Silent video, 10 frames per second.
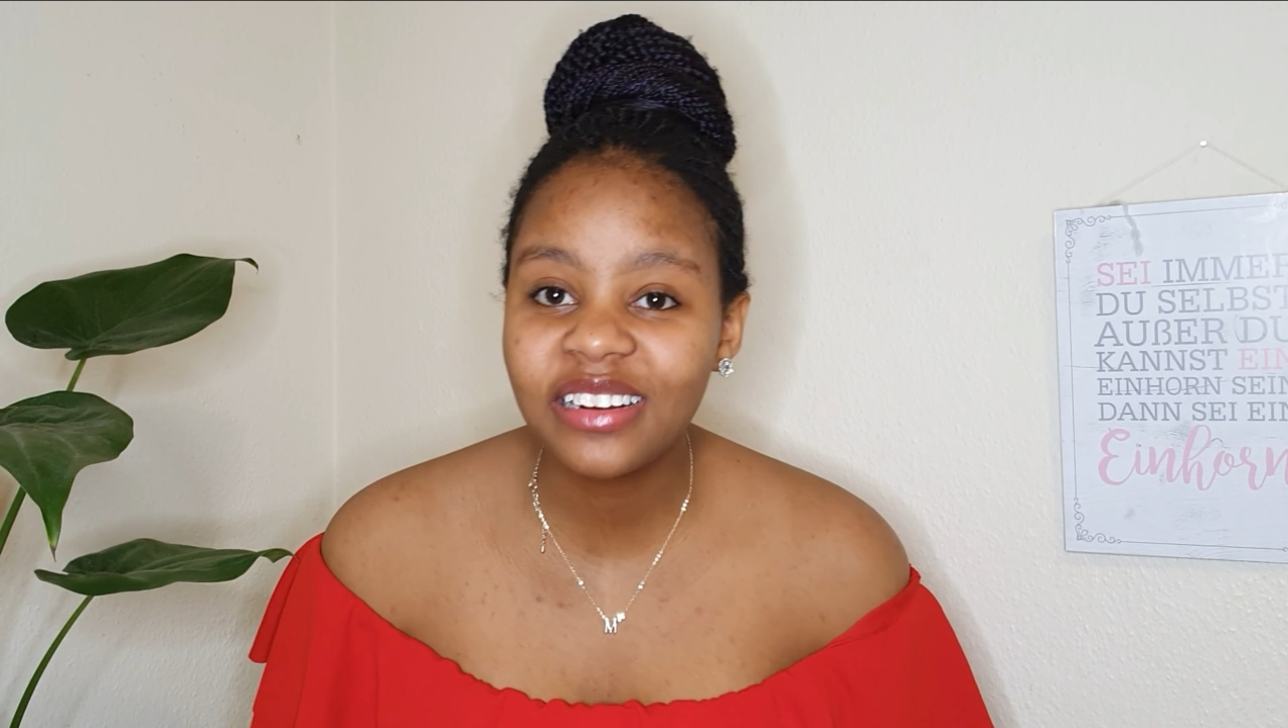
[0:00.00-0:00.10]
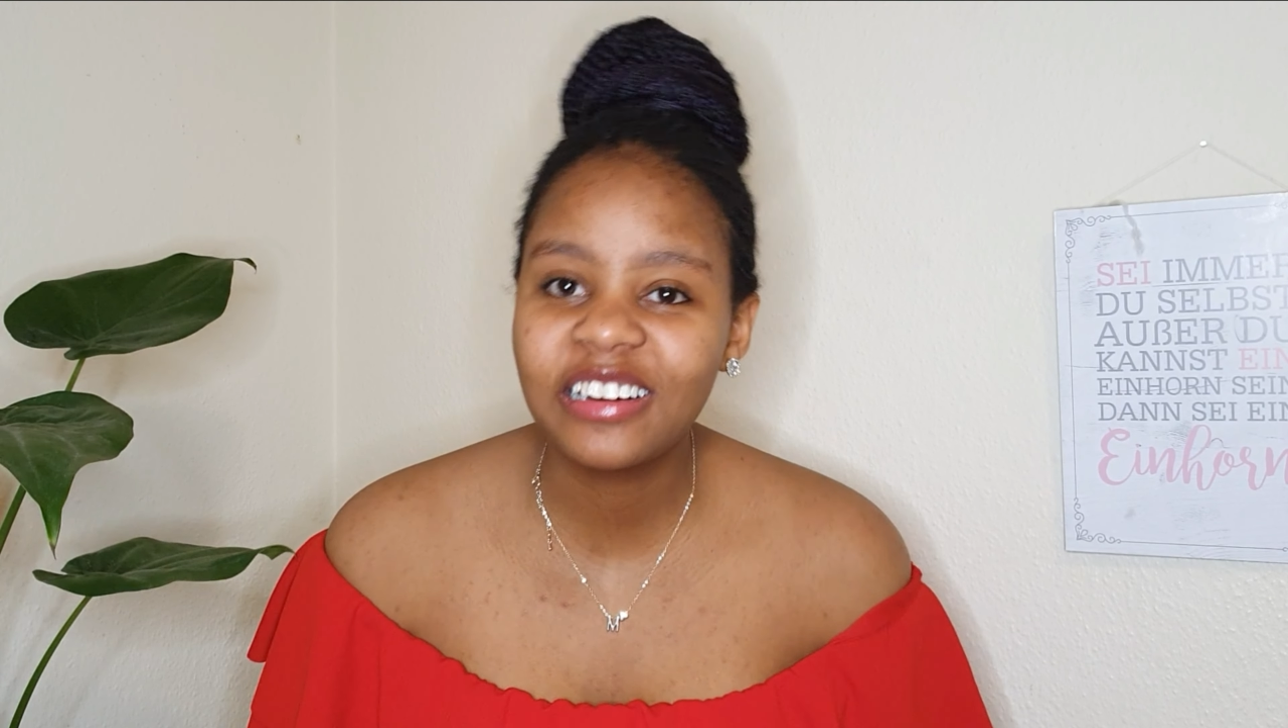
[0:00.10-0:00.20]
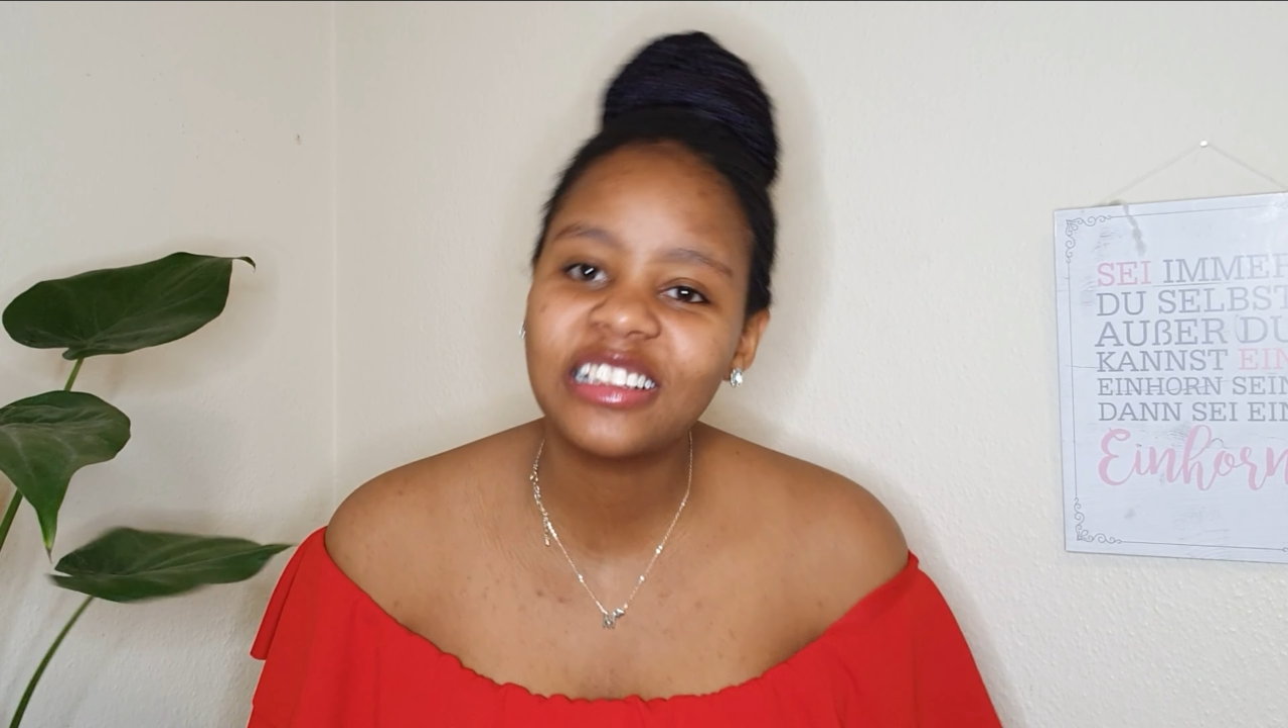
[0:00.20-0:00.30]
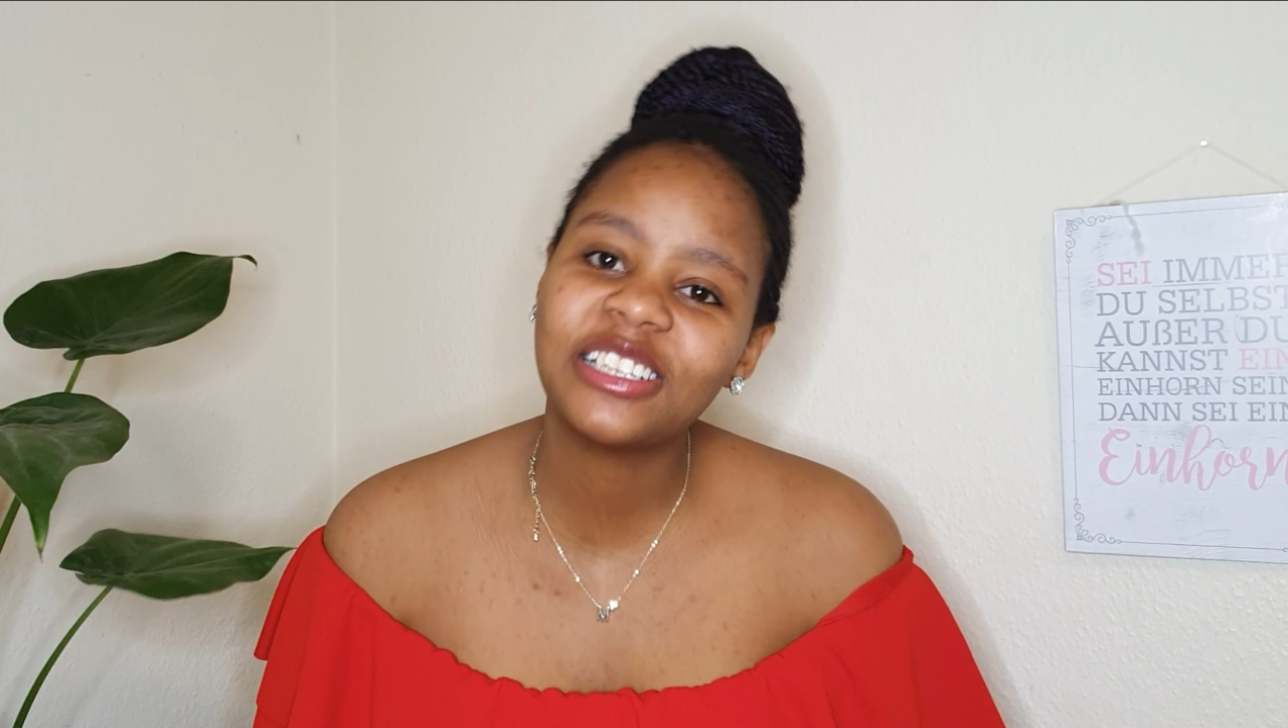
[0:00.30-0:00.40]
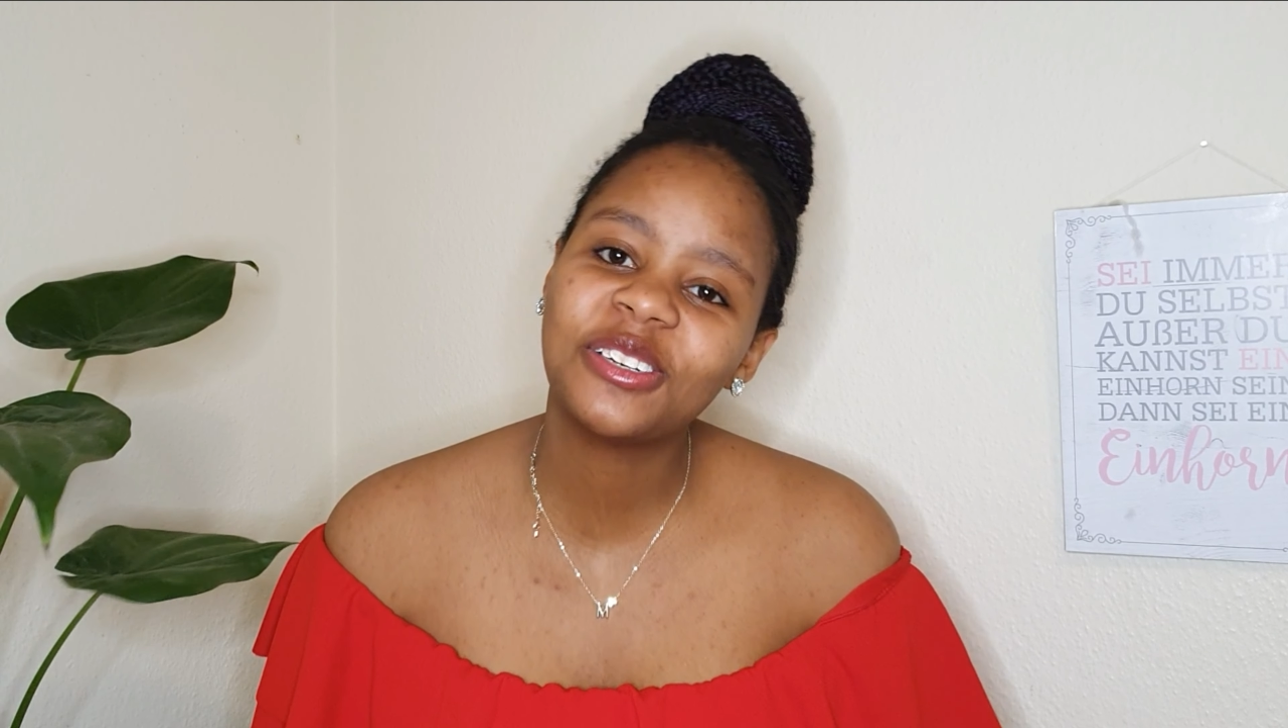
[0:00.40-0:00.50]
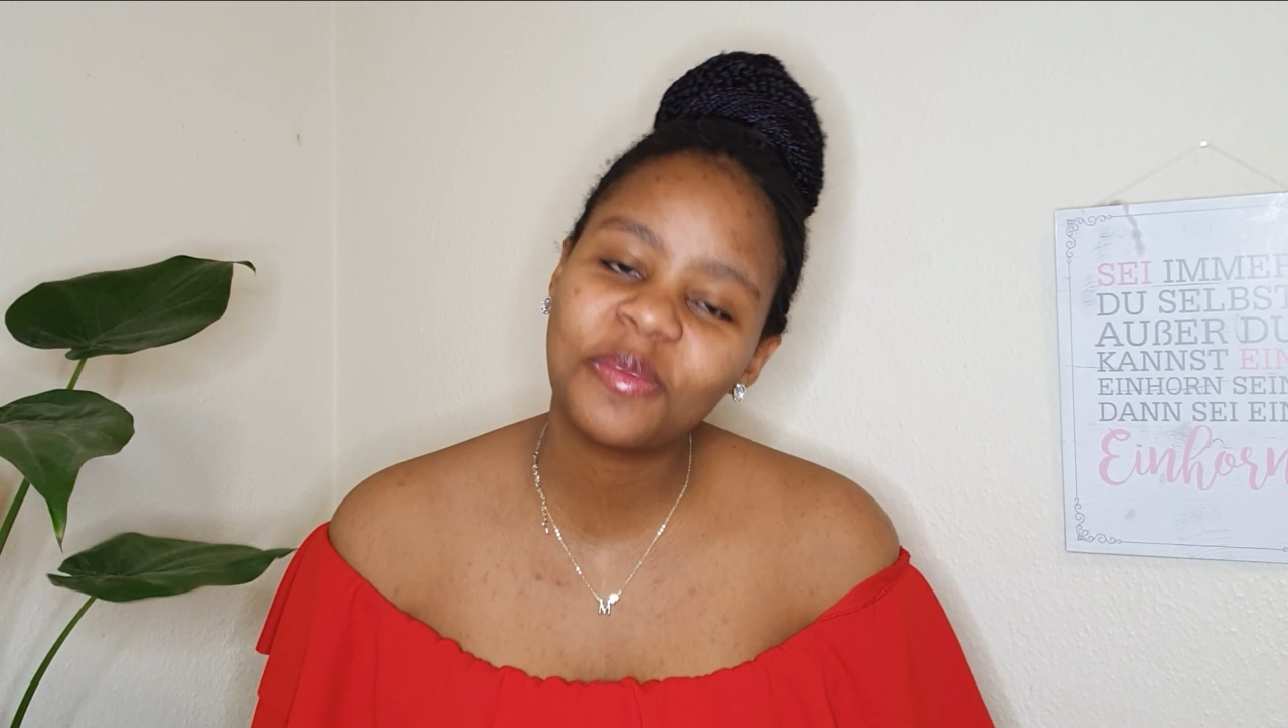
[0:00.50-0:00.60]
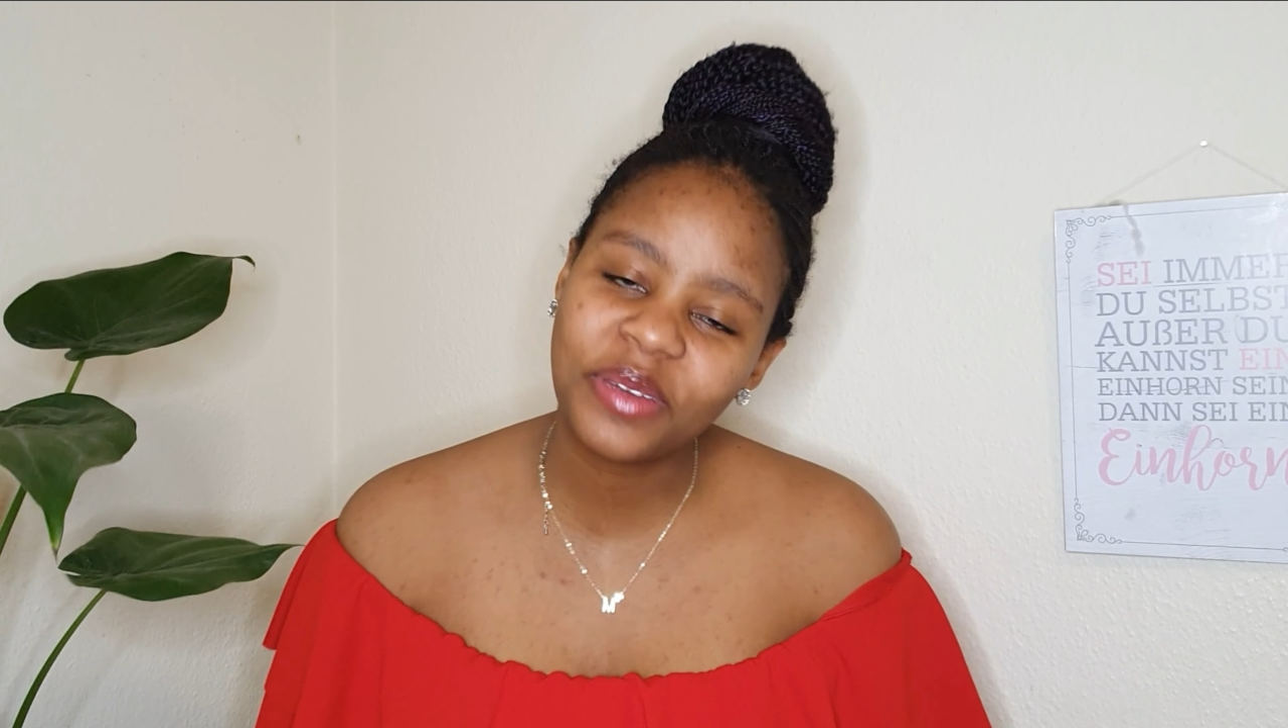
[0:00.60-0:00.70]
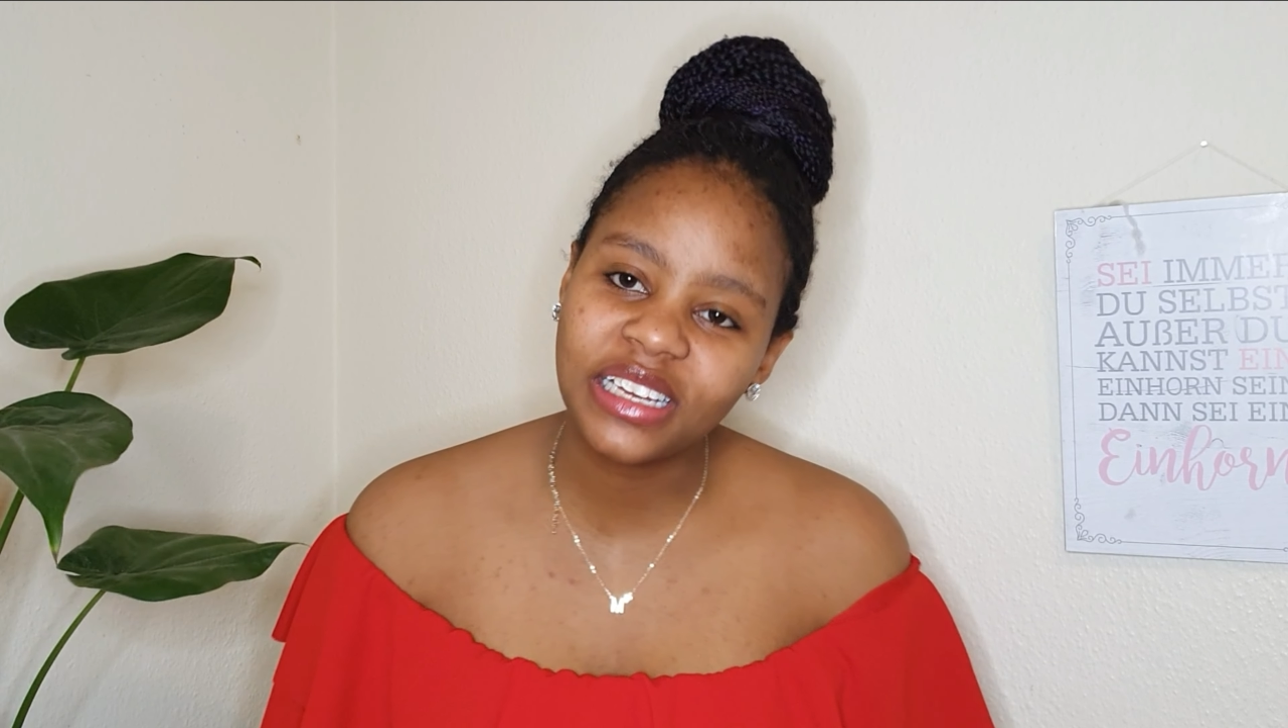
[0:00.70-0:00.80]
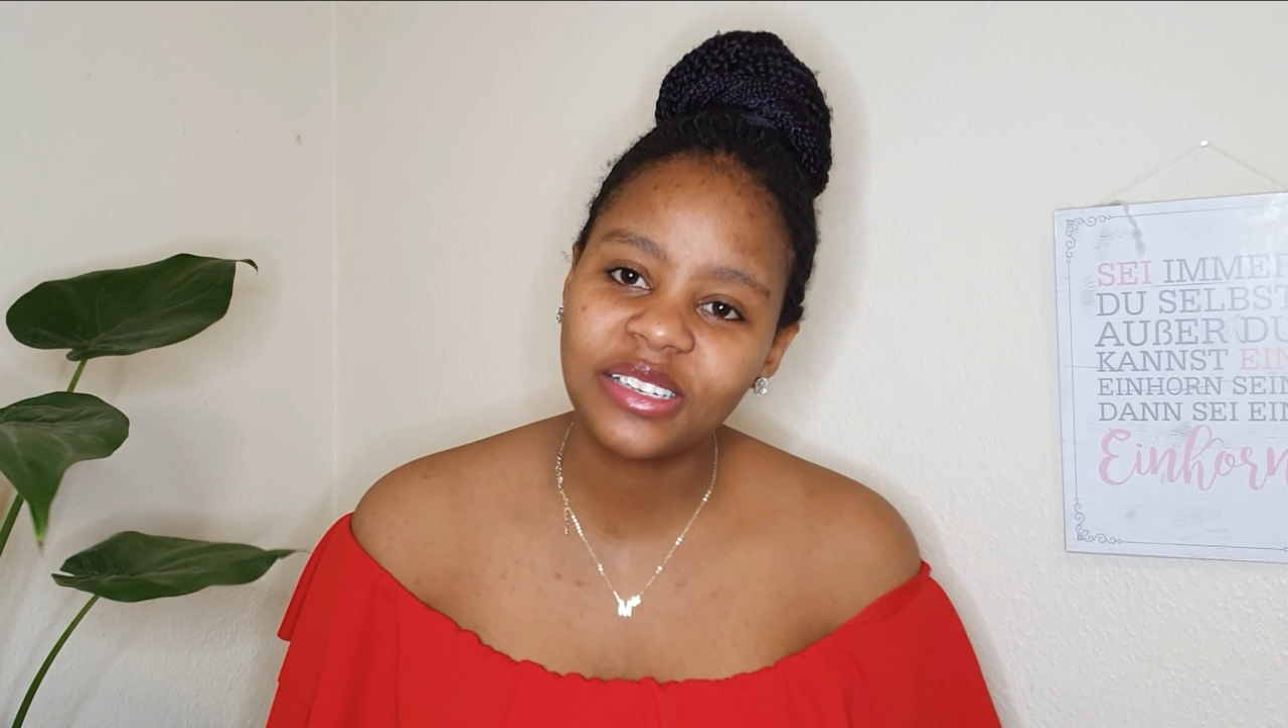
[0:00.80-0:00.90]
on the topic